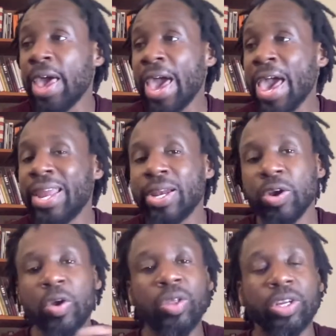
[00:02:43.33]
And in
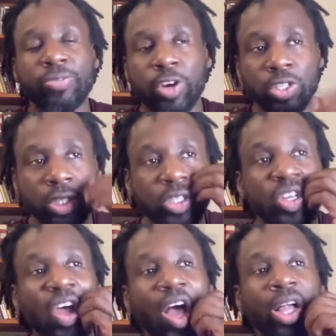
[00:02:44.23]
earlier versions,
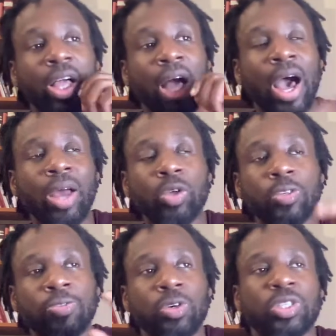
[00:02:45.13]
Kato's
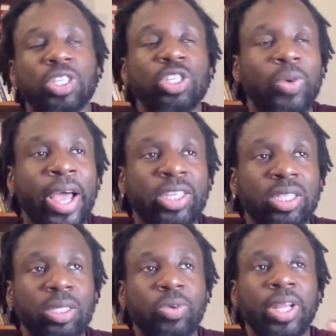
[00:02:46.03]
first interaction
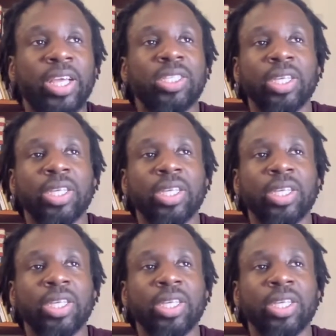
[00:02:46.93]
with Lacey,